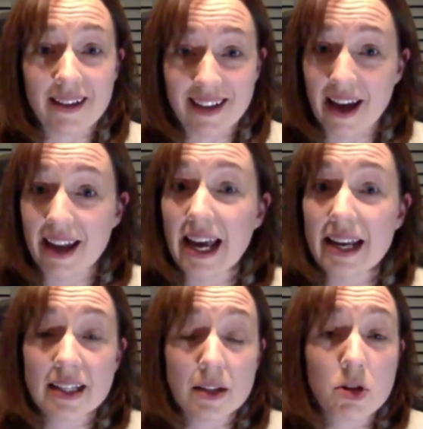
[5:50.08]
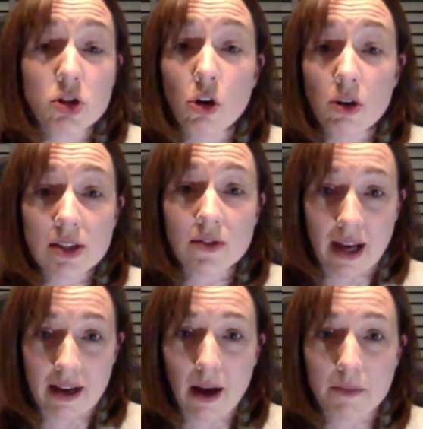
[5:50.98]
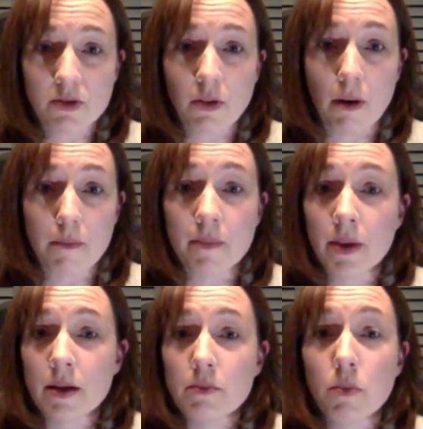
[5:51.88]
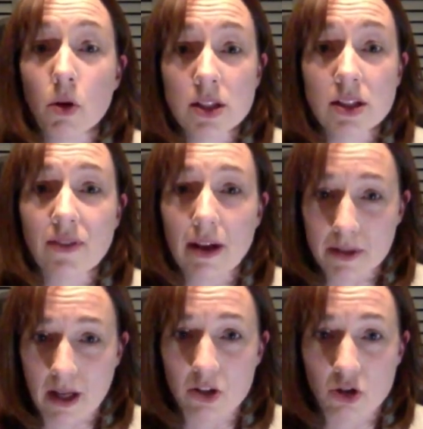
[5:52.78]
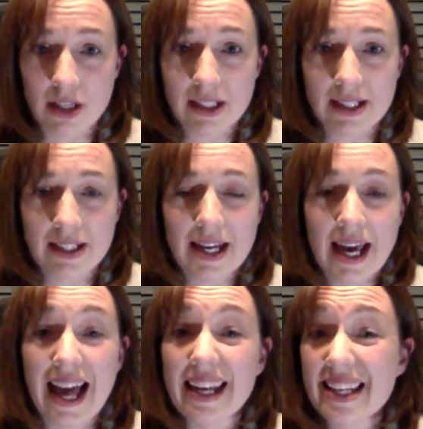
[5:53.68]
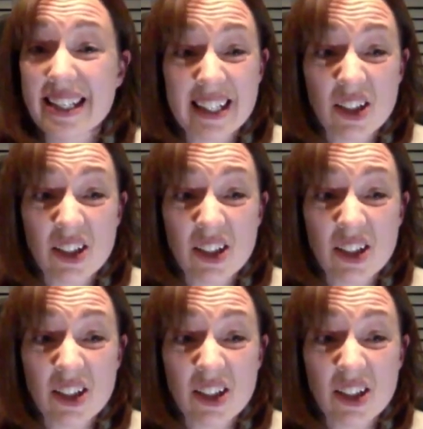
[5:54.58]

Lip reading: Yeah, and actually, the majority of that comes from modern developed countries and actually